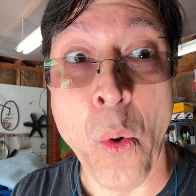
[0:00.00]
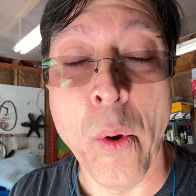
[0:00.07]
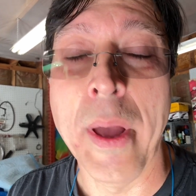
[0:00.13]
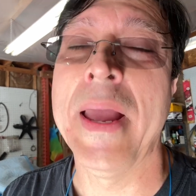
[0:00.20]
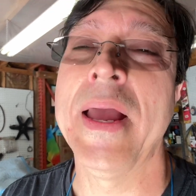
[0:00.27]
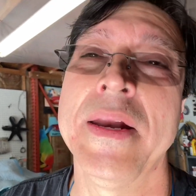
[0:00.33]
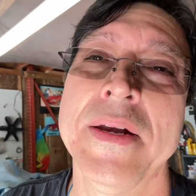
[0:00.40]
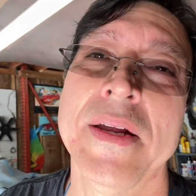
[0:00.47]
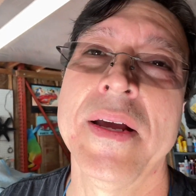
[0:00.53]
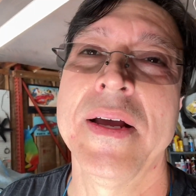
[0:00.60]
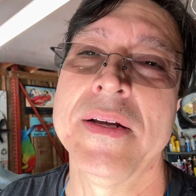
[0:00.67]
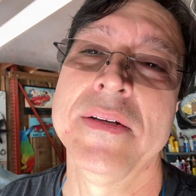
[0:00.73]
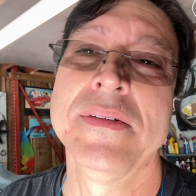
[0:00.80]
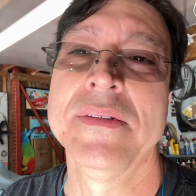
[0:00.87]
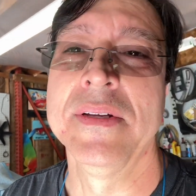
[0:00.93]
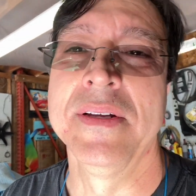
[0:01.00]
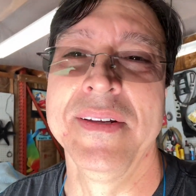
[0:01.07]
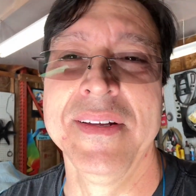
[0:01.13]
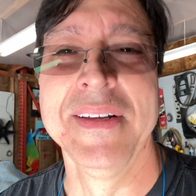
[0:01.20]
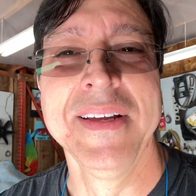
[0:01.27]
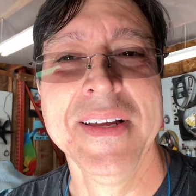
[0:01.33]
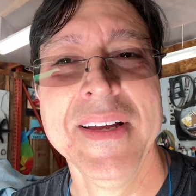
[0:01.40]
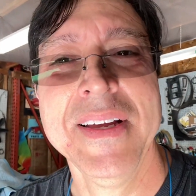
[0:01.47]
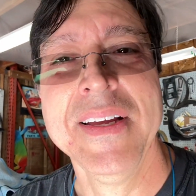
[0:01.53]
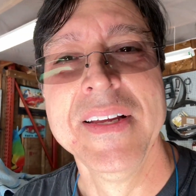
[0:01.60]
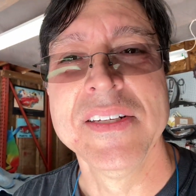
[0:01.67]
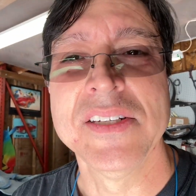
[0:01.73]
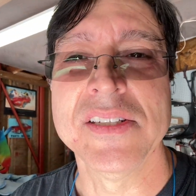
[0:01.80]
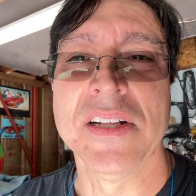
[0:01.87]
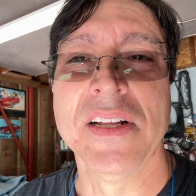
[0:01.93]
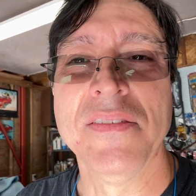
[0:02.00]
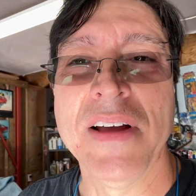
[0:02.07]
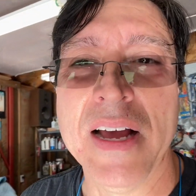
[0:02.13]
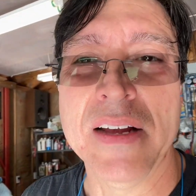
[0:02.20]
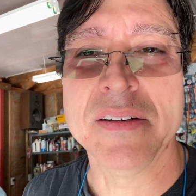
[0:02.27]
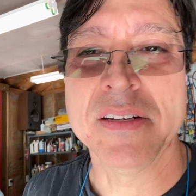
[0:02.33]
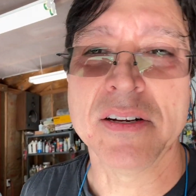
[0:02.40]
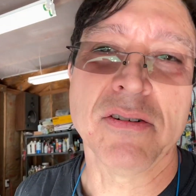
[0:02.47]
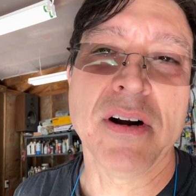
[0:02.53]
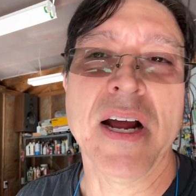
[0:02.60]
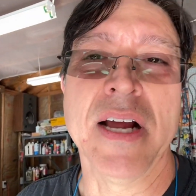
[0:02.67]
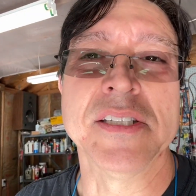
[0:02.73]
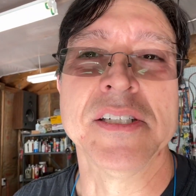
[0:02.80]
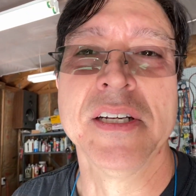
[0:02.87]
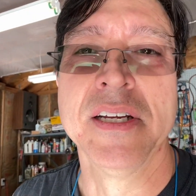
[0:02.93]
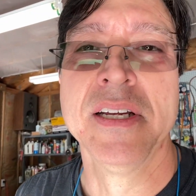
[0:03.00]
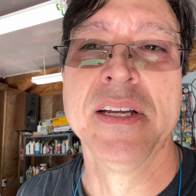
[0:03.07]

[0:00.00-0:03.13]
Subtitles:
and just live out in the garage.